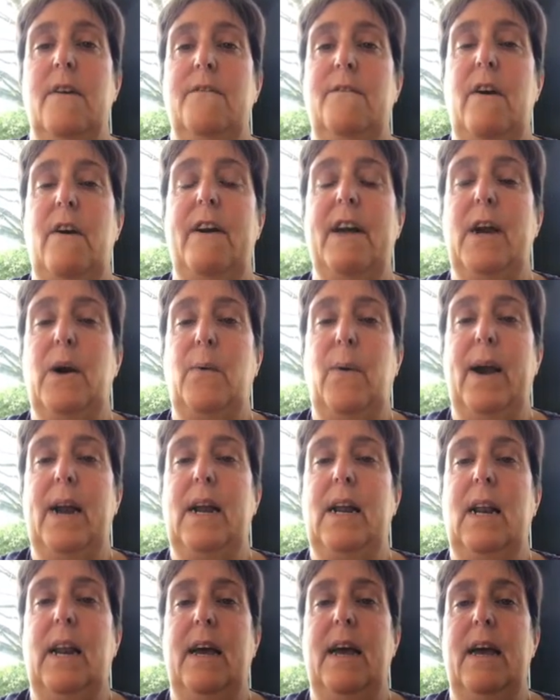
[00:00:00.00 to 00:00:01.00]
very
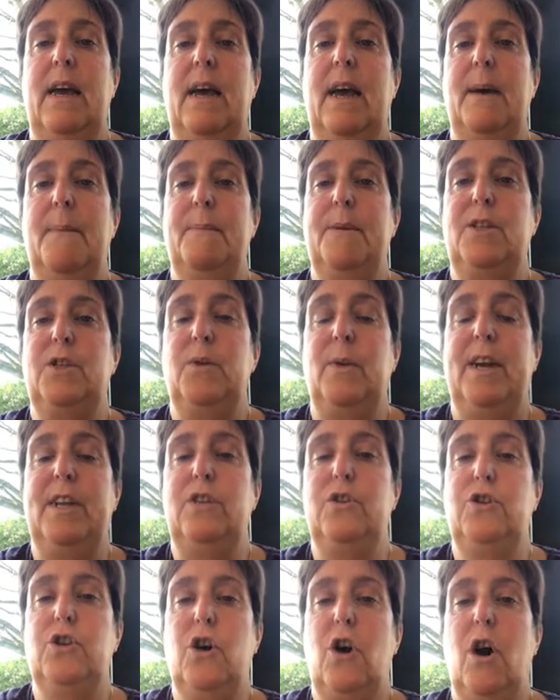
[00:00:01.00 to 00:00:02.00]
quickly in
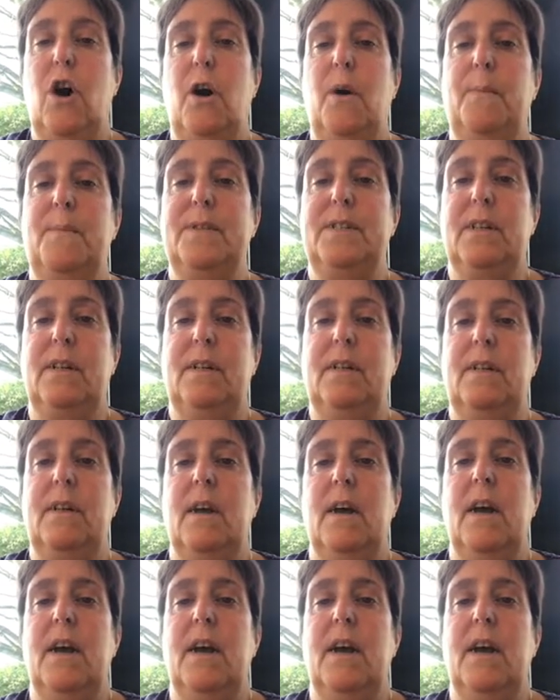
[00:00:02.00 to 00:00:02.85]
between jobs, and